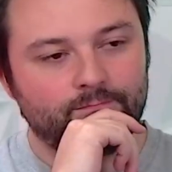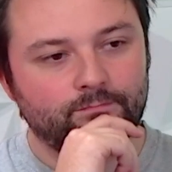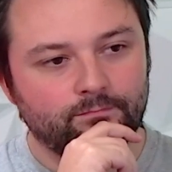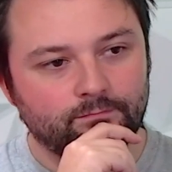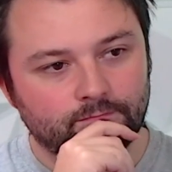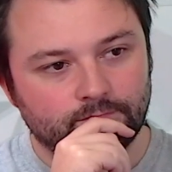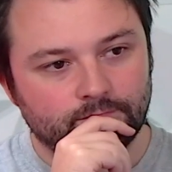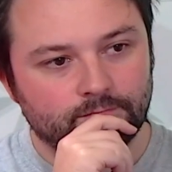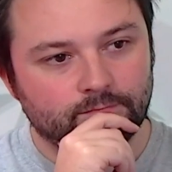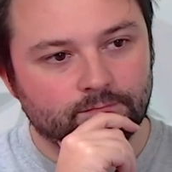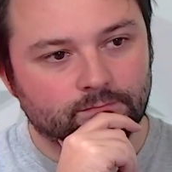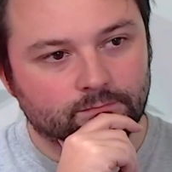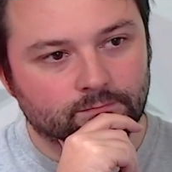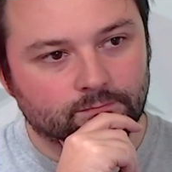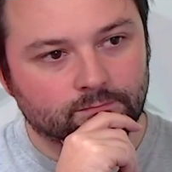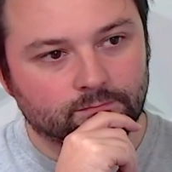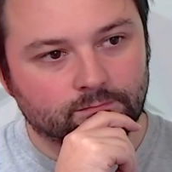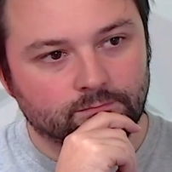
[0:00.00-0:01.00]
I am not like
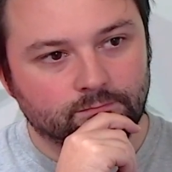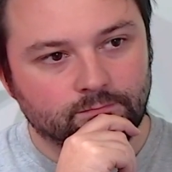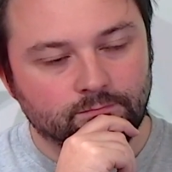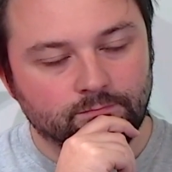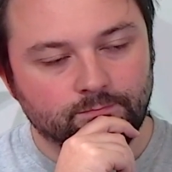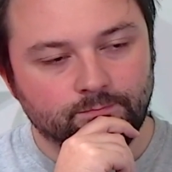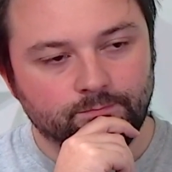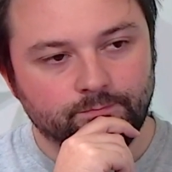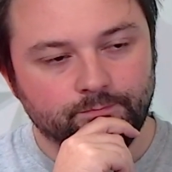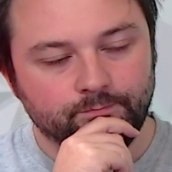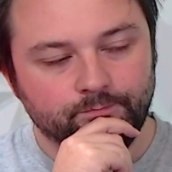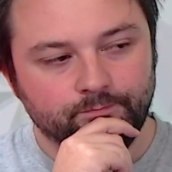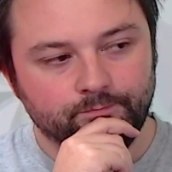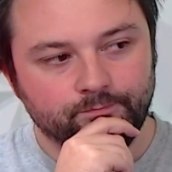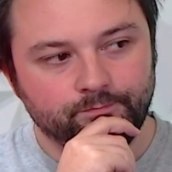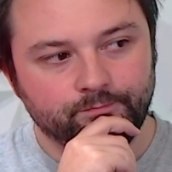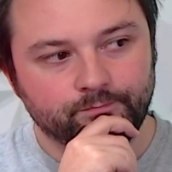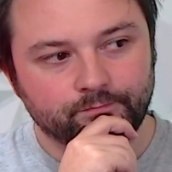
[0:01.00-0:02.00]
that in real life.
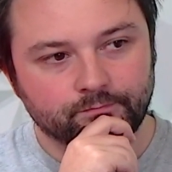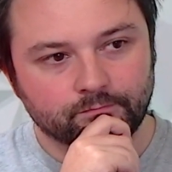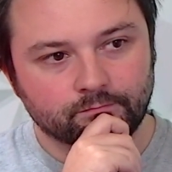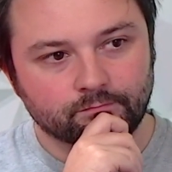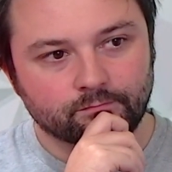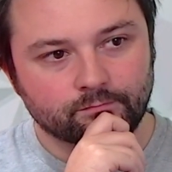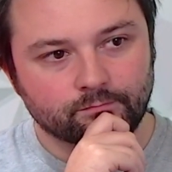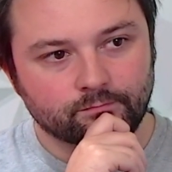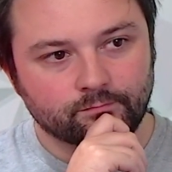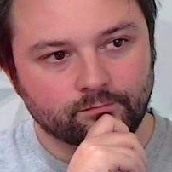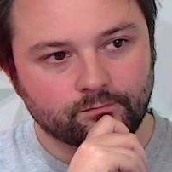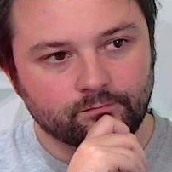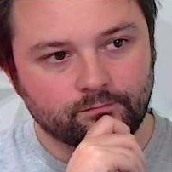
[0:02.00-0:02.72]
Like if I go out to the bars with my